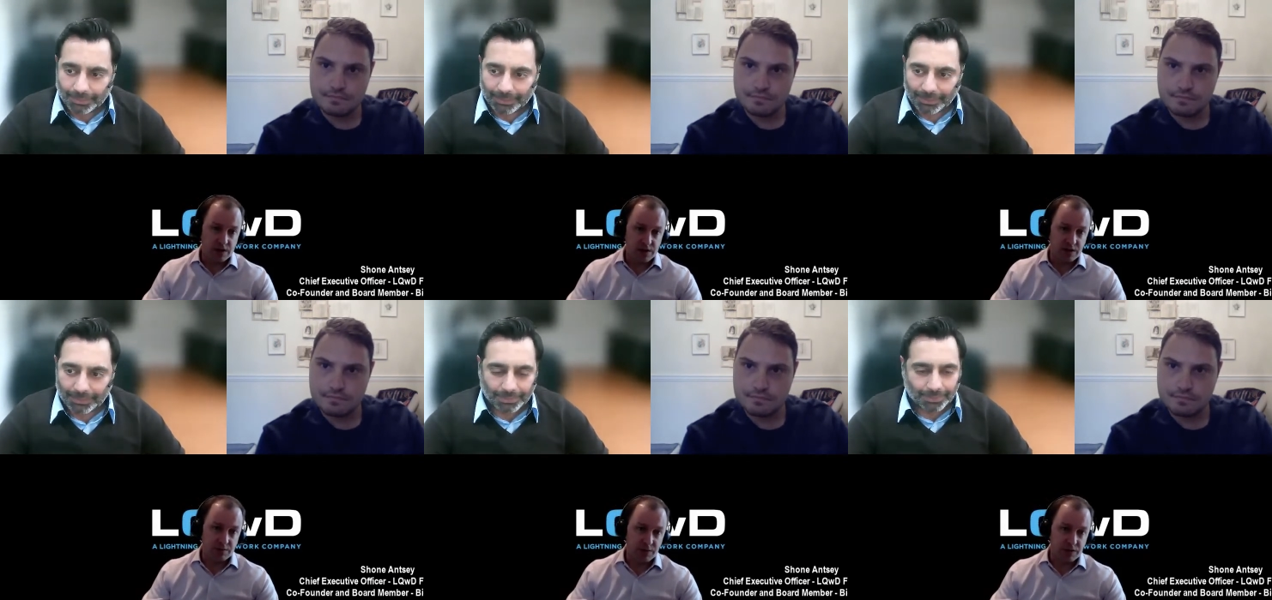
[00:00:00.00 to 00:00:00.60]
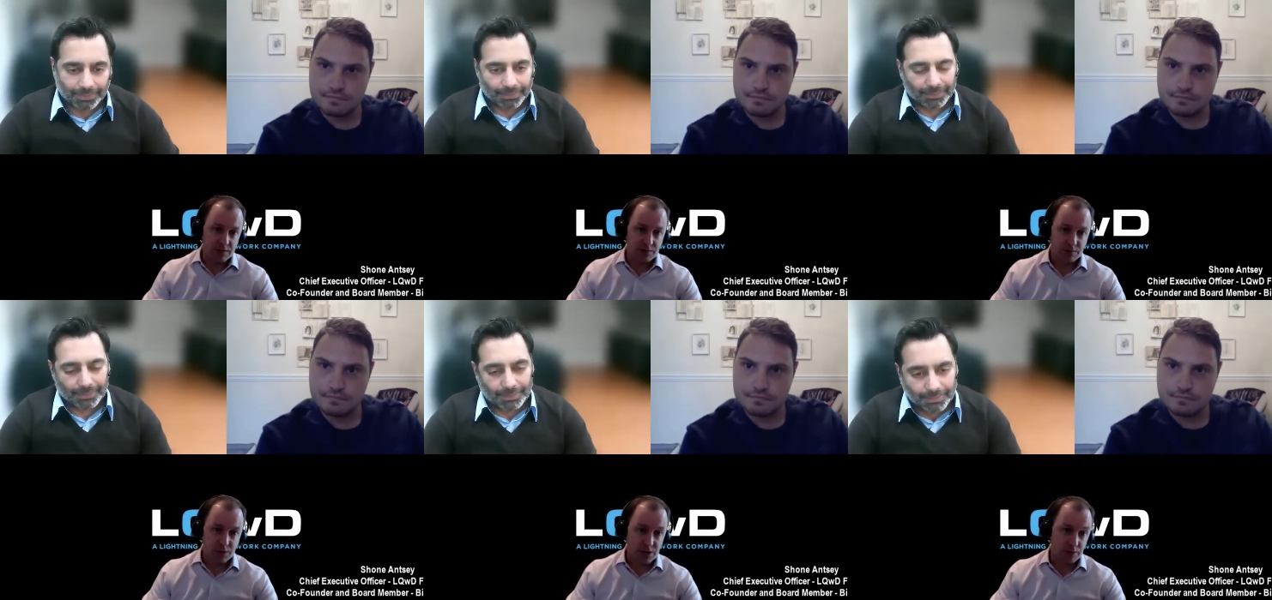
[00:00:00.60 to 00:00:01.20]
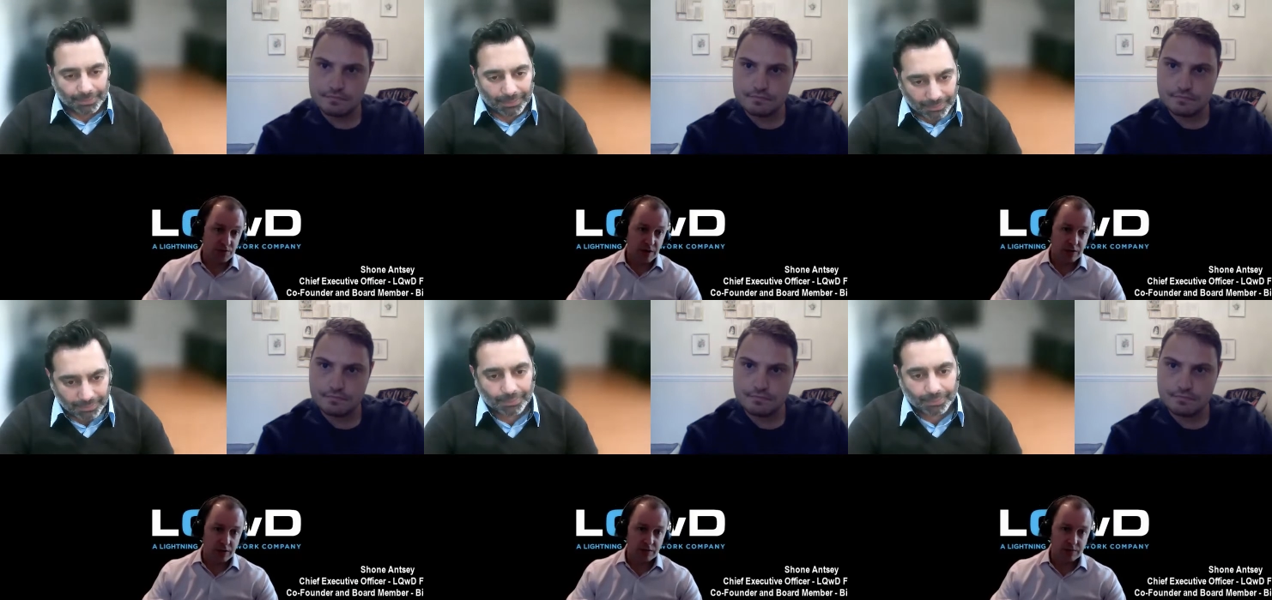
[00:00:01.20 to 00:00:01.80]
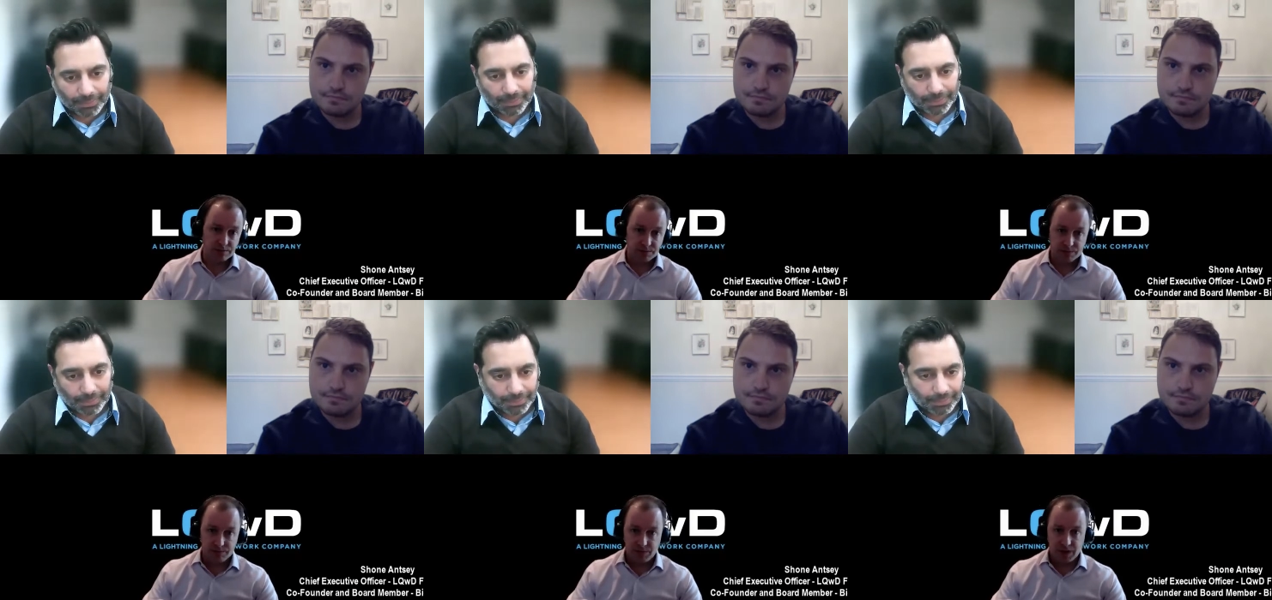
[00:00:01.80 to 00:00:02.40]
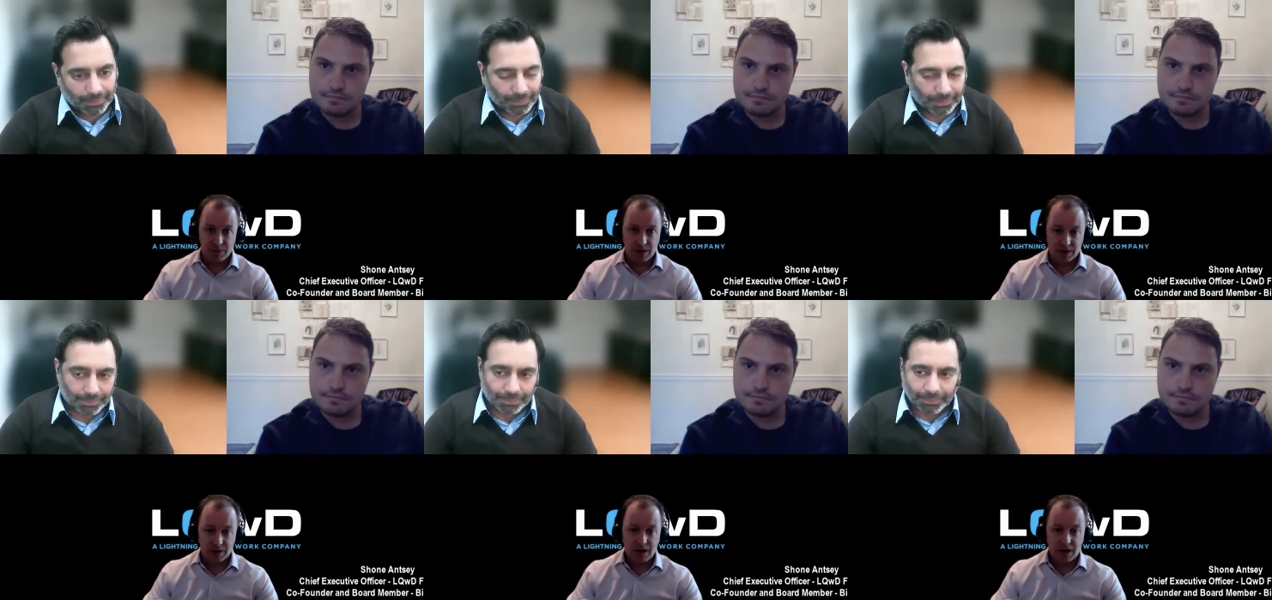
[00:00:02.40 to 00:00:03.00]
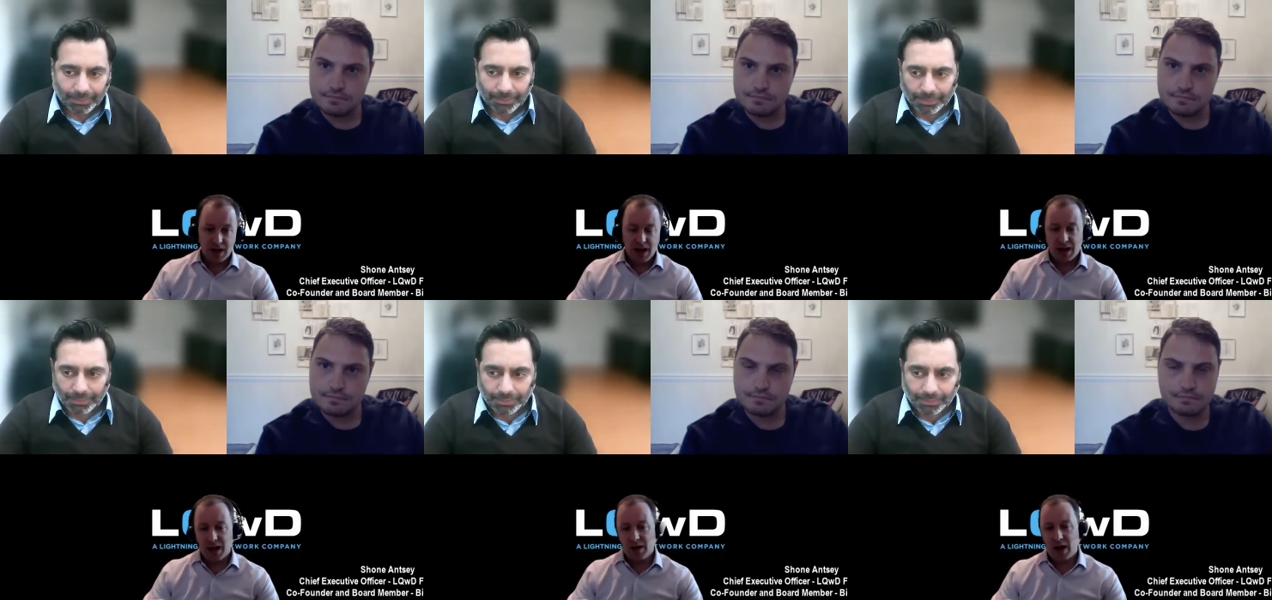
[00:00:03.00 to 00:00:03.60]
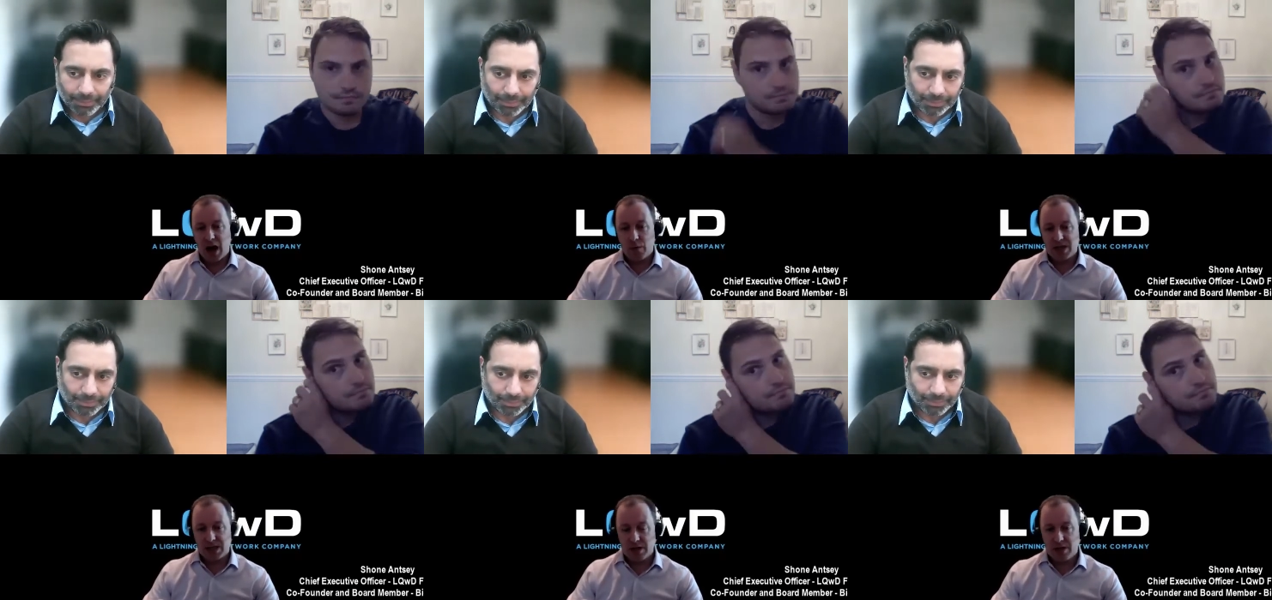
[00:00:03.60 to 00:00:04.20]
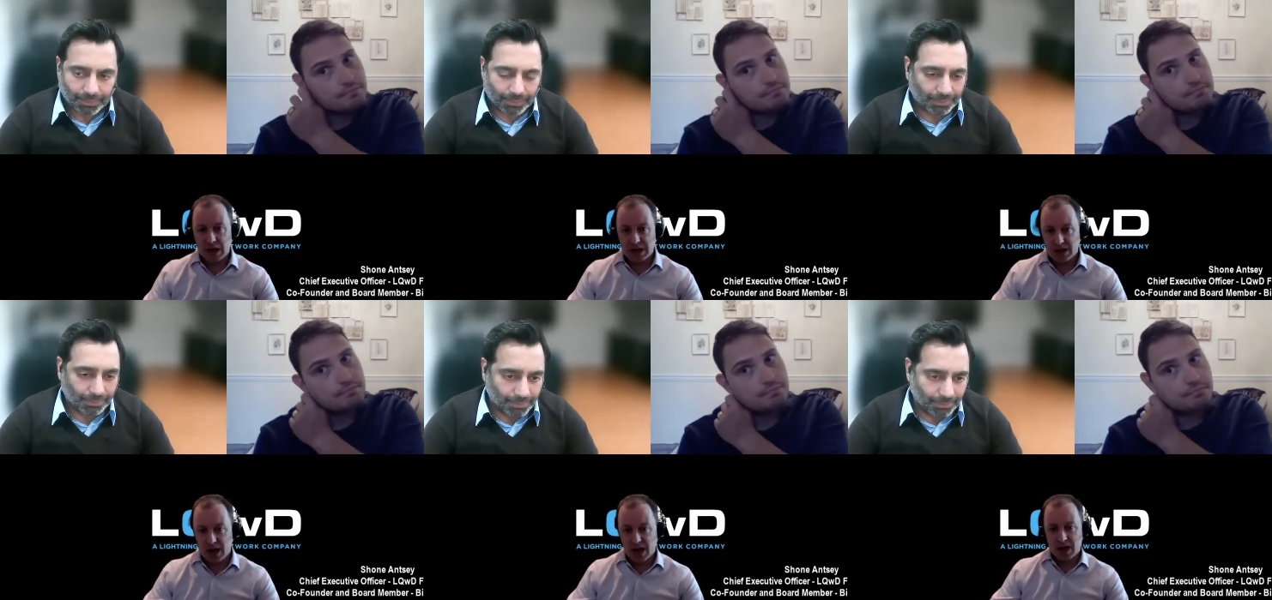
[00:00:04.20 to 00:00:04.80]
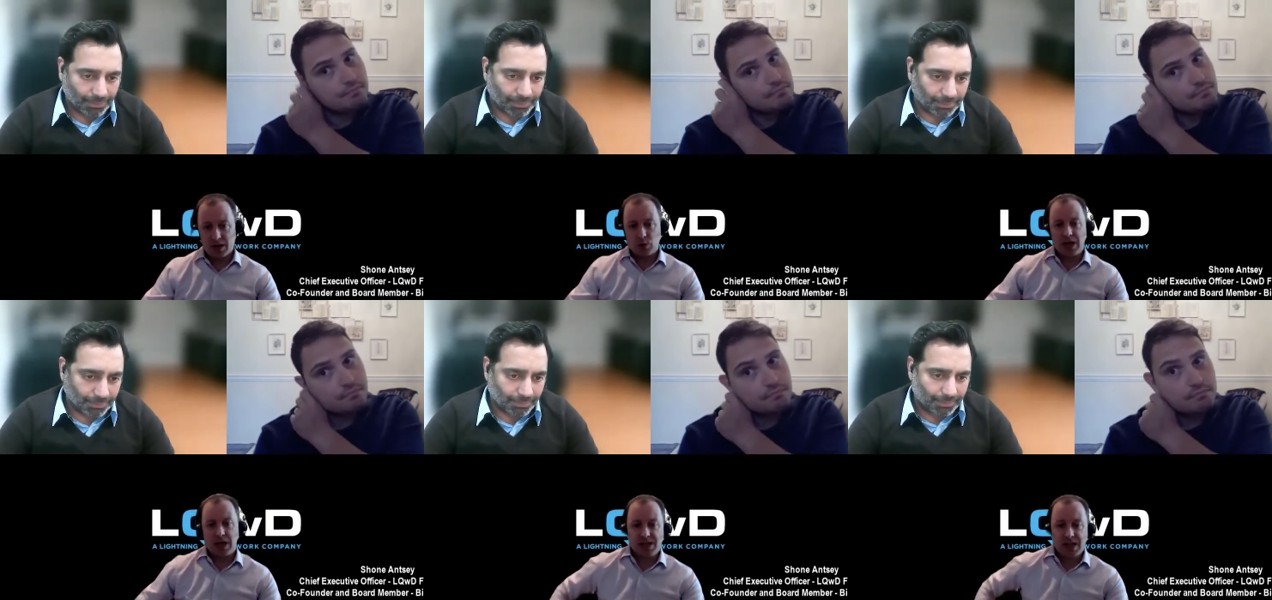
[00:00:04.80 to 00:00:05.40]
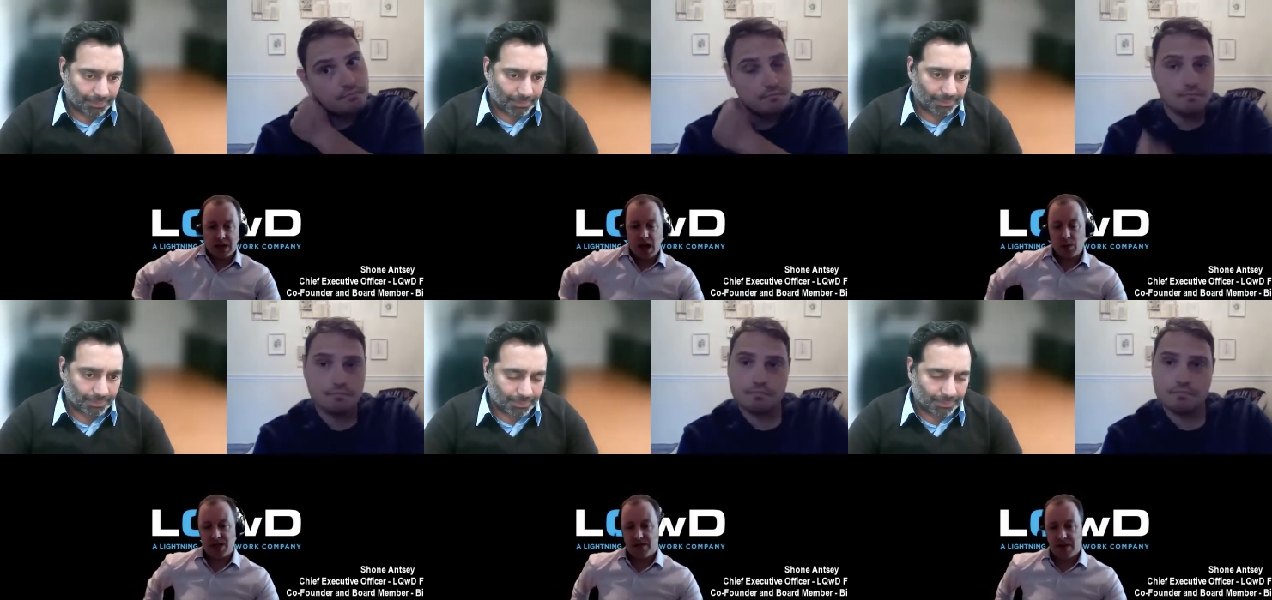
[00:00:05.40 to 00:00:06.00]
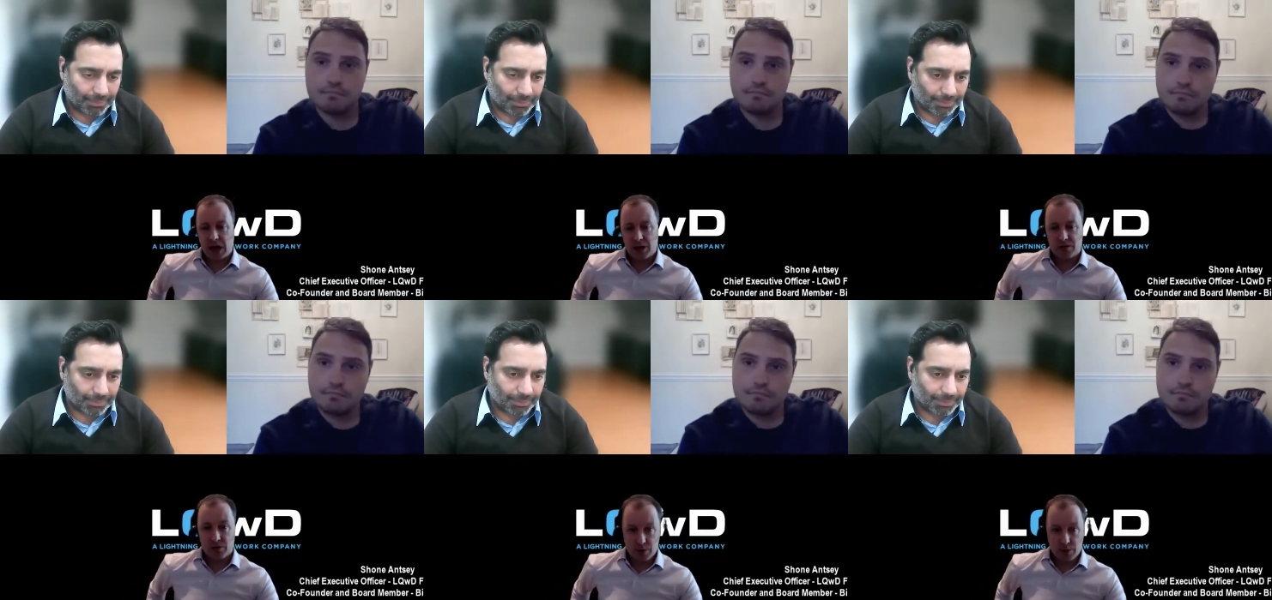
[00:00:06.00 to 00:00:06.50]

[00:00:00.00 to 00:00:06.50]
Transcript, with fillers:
Speaker 1: as a as a principal founder, and and and how we see things, and that, and it really gets down to how we see value for